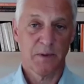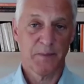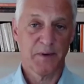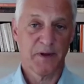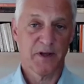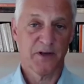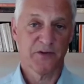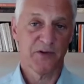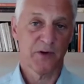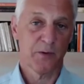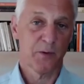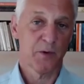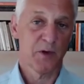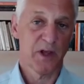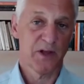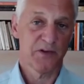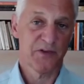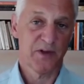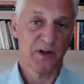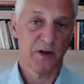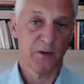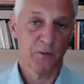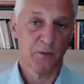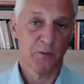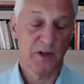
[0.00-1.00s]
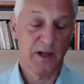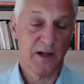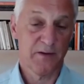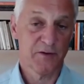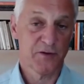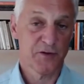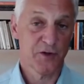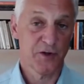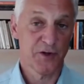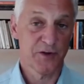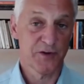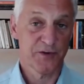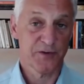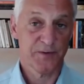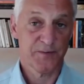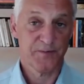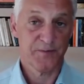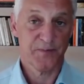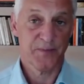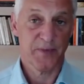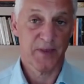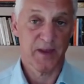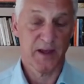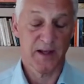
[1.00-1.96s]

but because they realize they don't really have a choice.